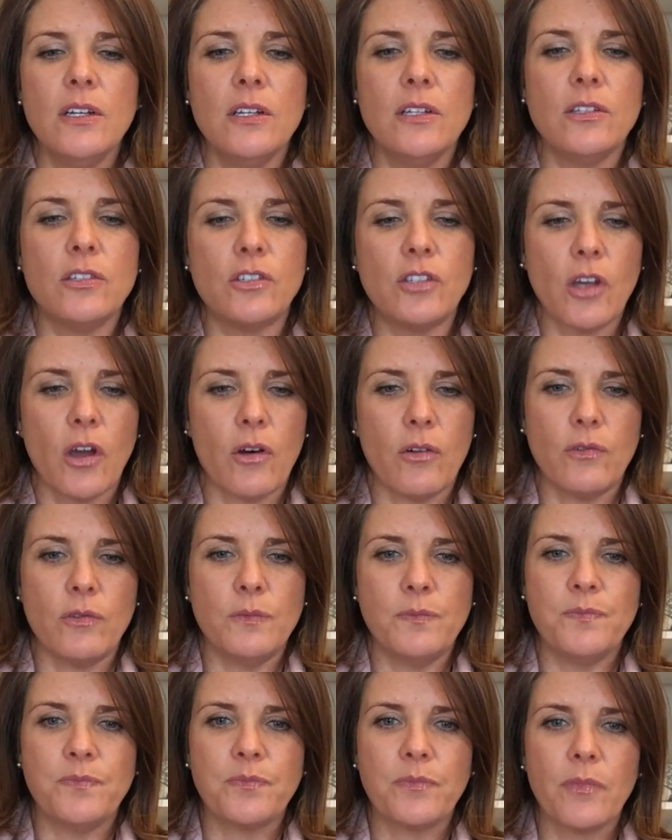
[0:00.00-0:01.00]
So
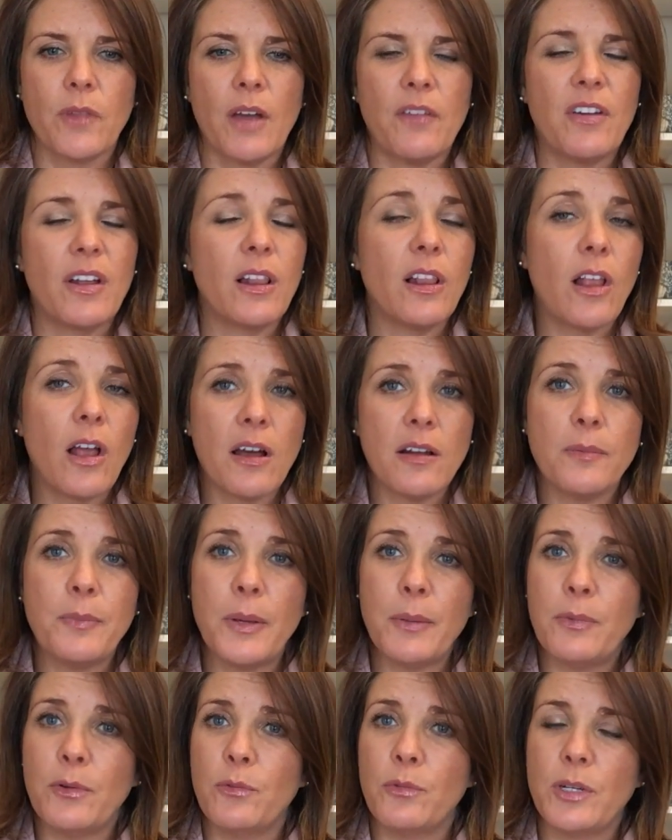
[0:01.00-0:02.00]
I've had a lot of
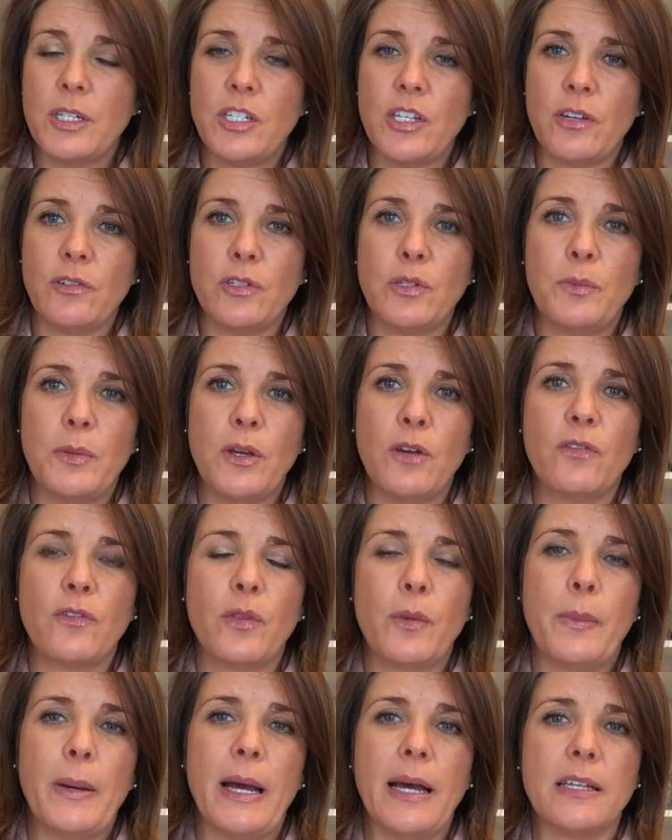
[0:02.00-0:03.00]
people reach out to me over
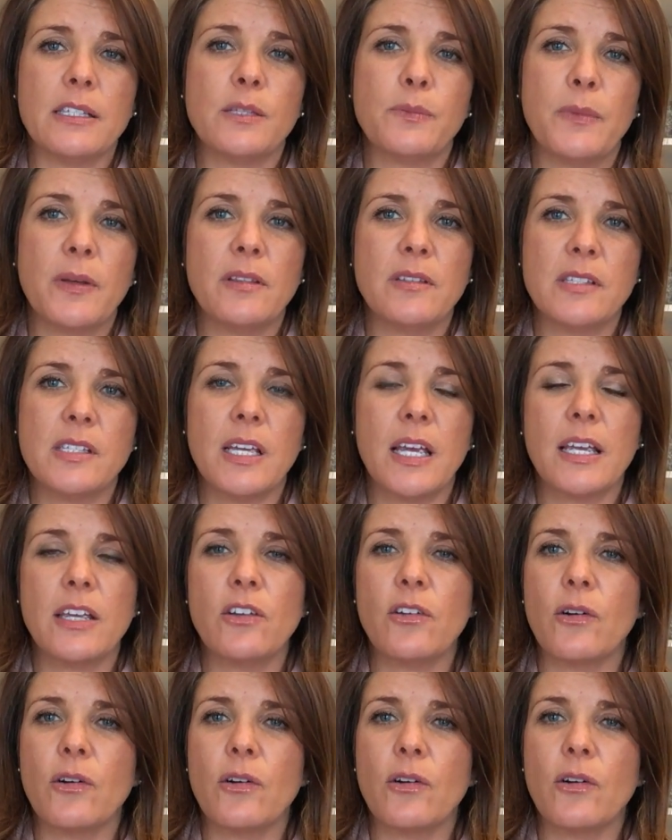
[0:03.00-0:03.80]
the past month saying,